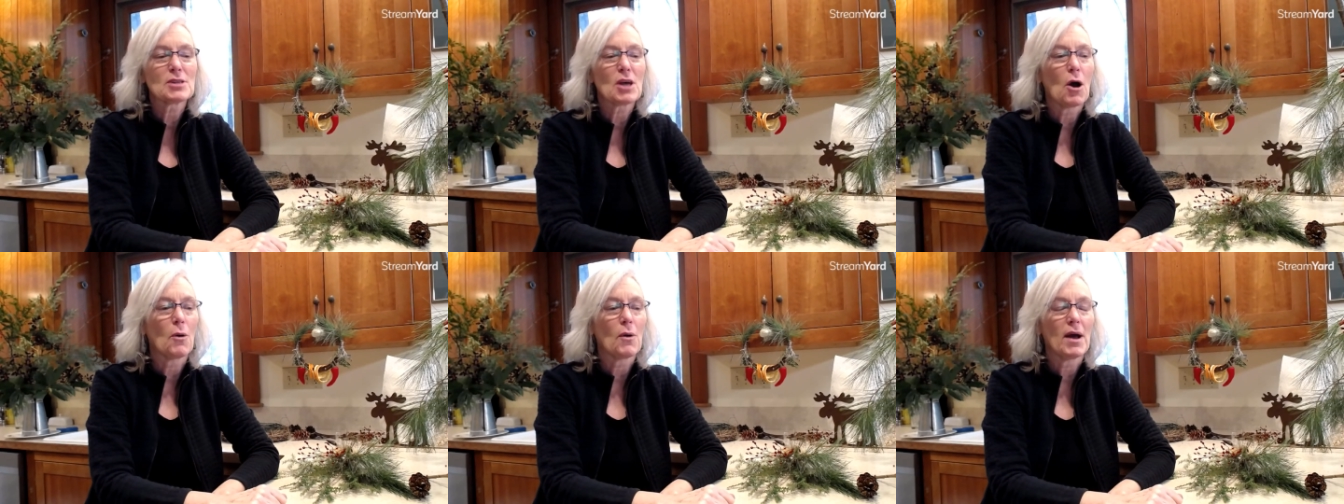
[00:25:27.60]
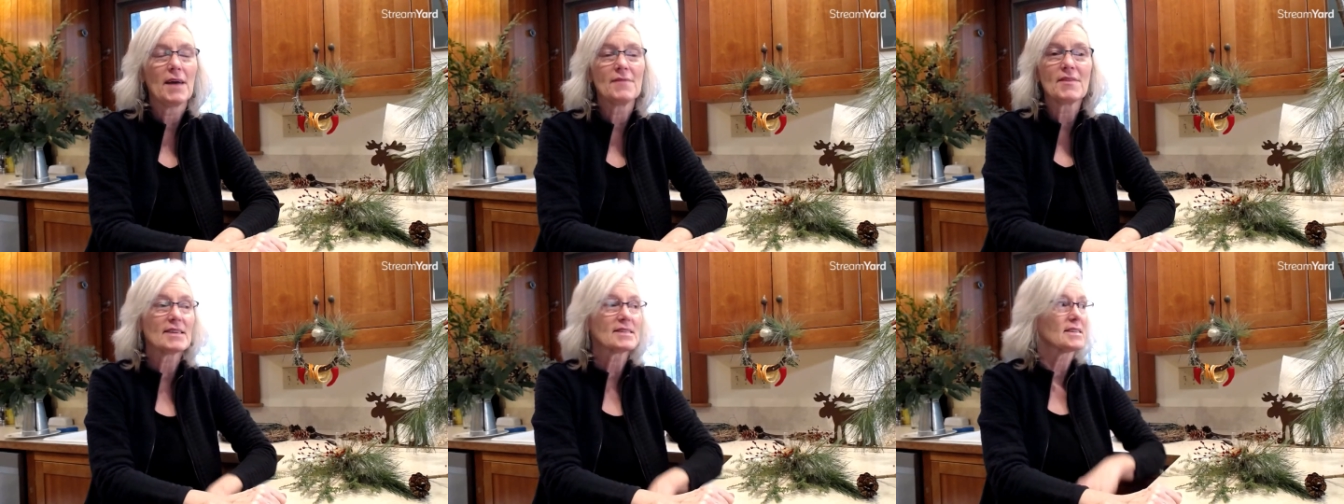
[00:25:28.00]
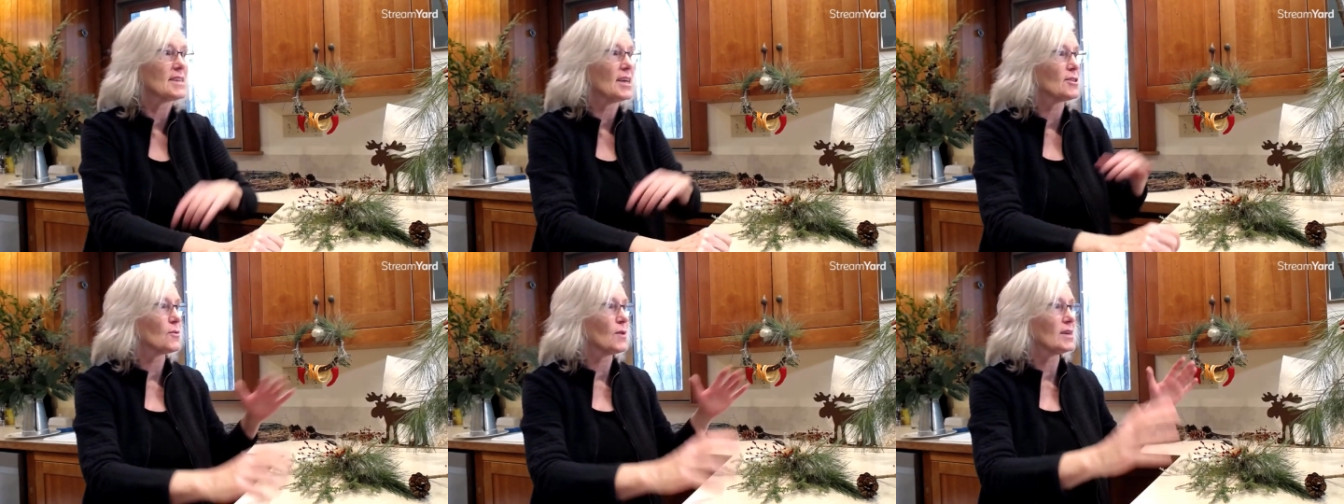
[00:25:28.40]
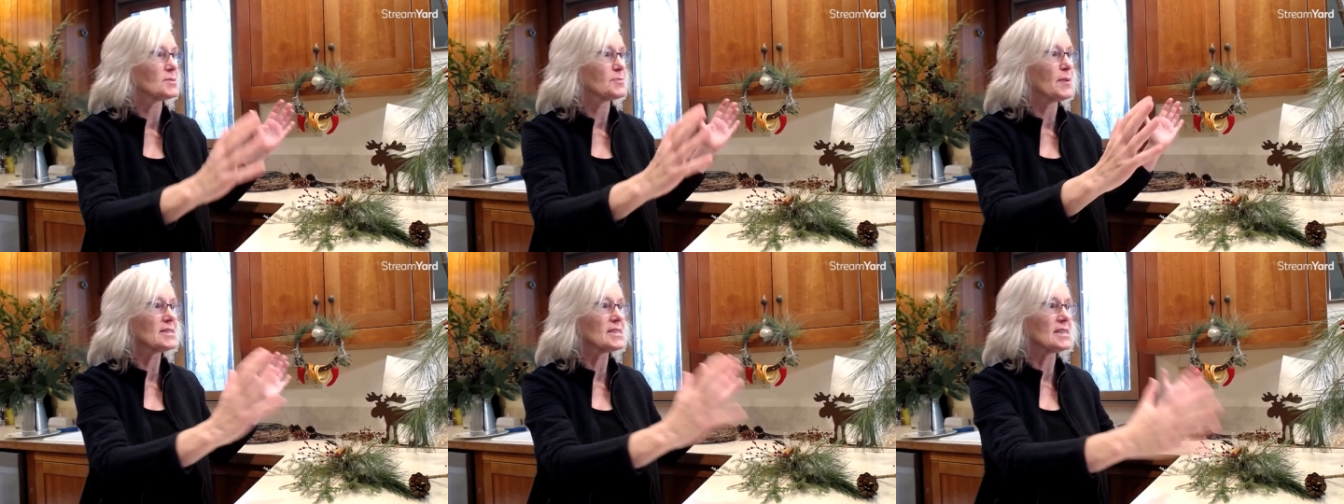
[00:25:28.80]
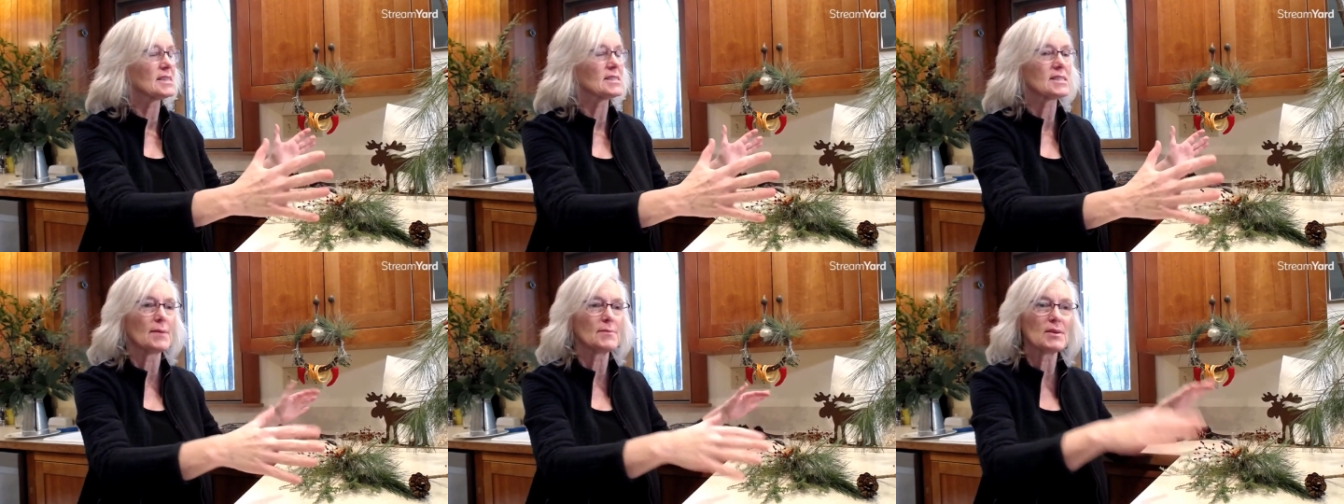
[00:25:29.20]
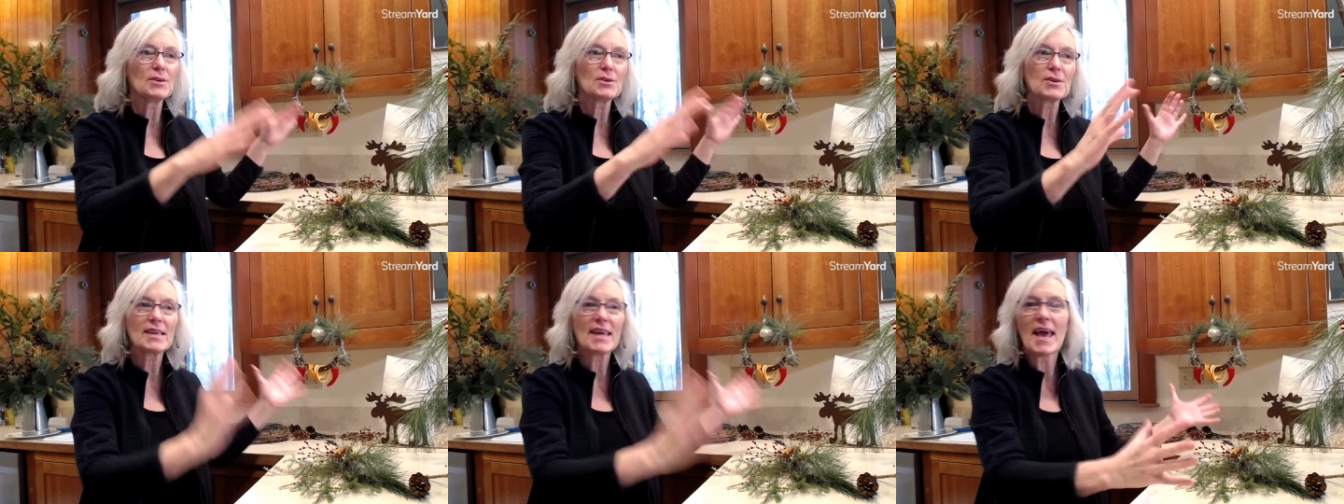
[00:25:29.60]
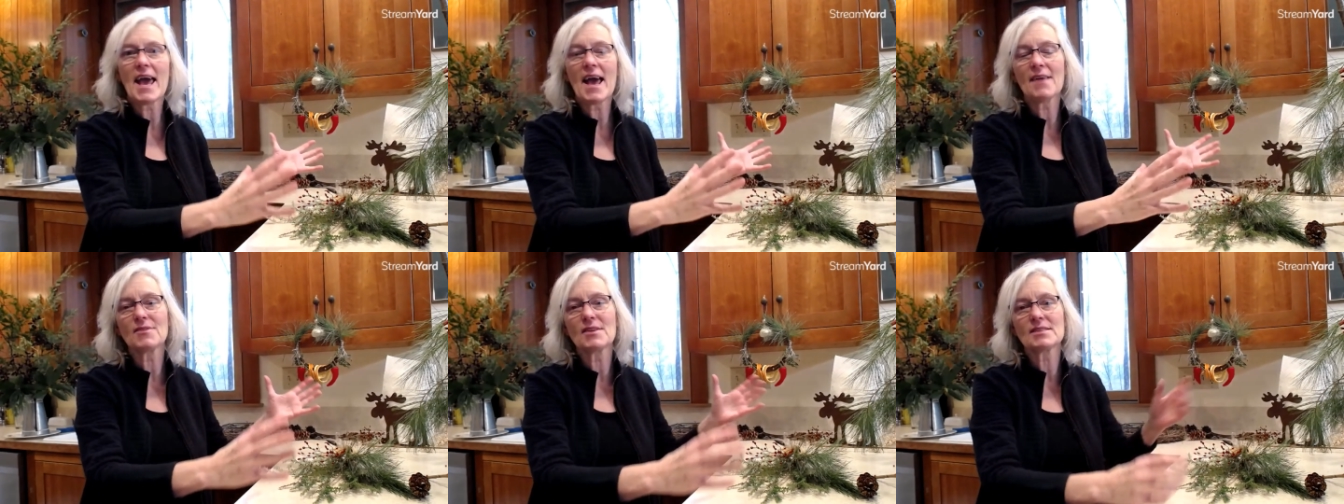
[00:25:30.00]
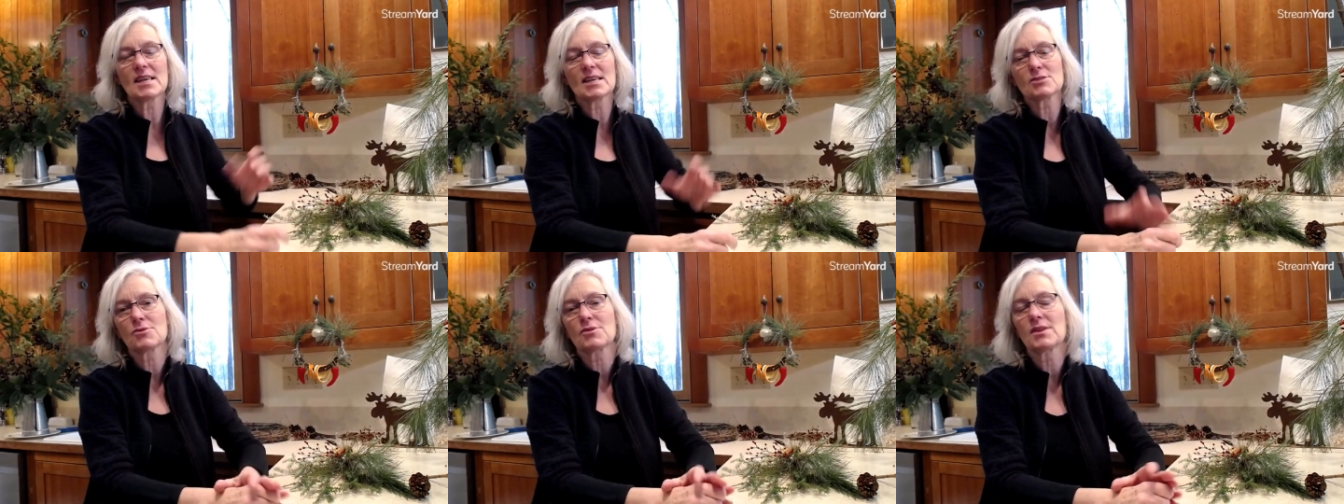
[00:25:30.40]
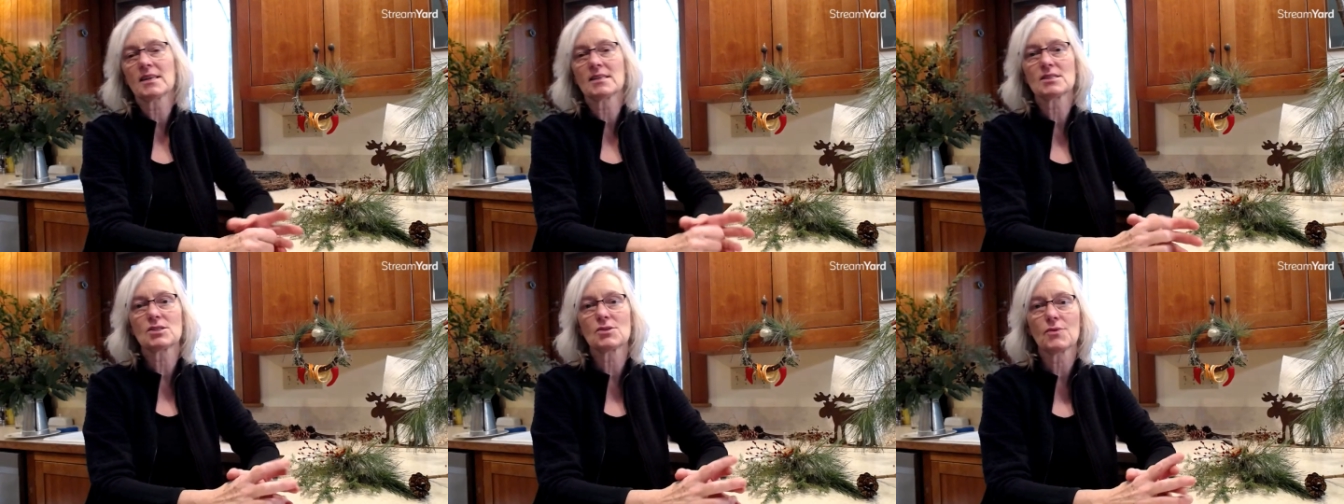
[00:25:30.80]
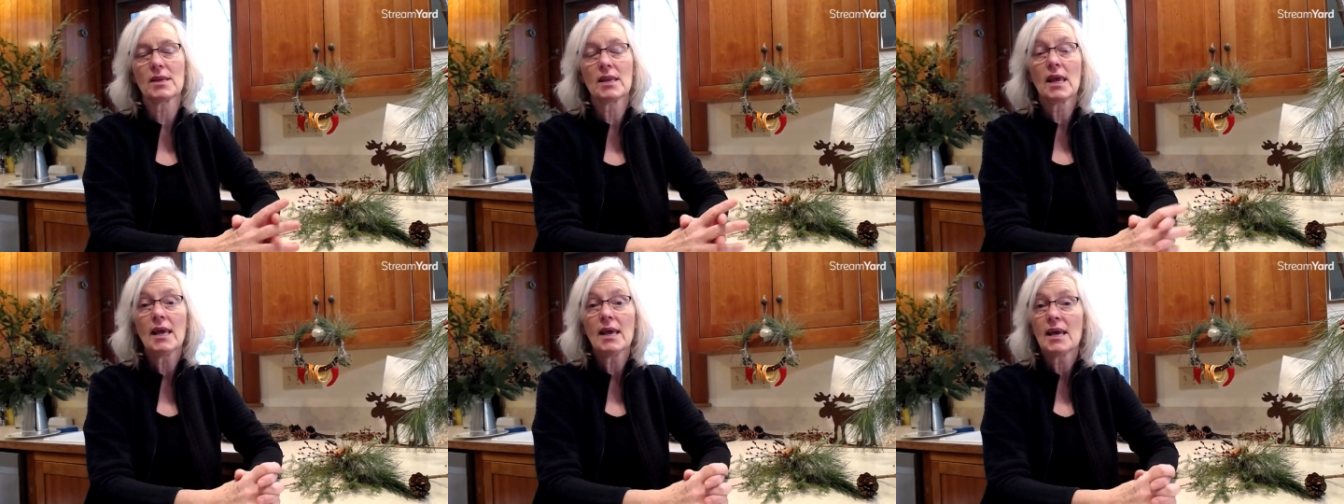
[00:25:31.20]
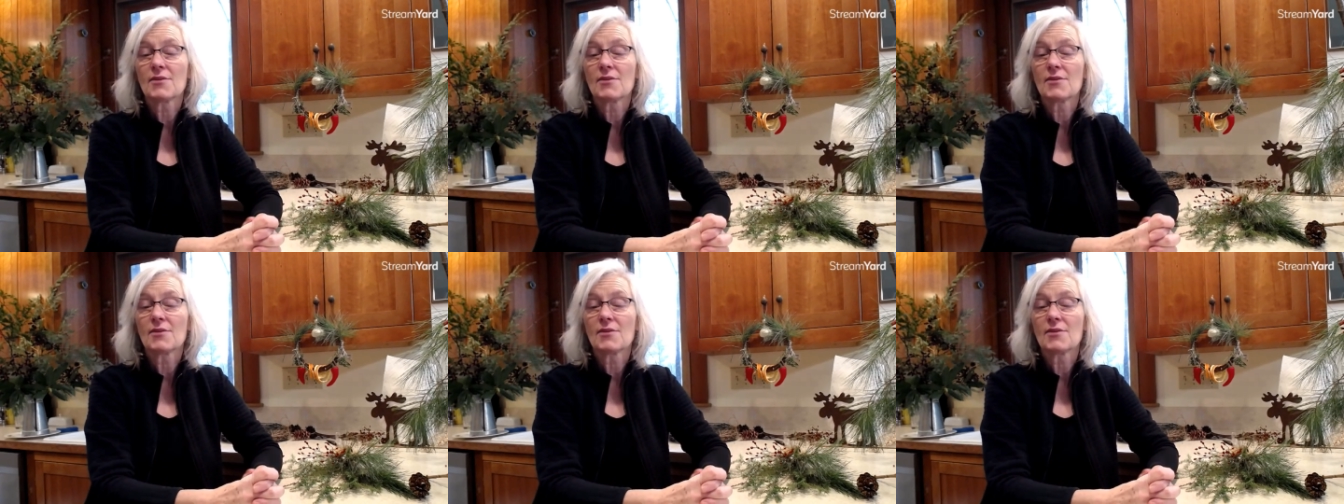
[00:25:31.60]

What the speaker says: So, and that's another way, especially this time of year, you can add these extra things to it.